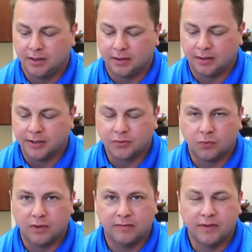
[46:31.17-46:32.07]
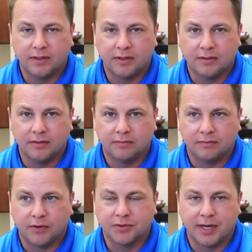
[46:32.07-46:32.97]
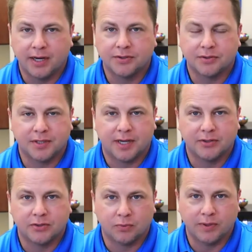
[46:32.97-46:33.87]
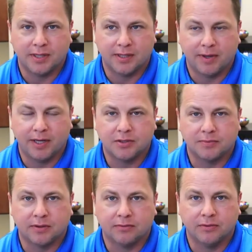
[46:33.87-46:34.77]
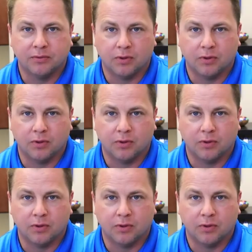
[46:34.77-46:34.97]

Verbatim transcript: It's one of the first exercises we take management through.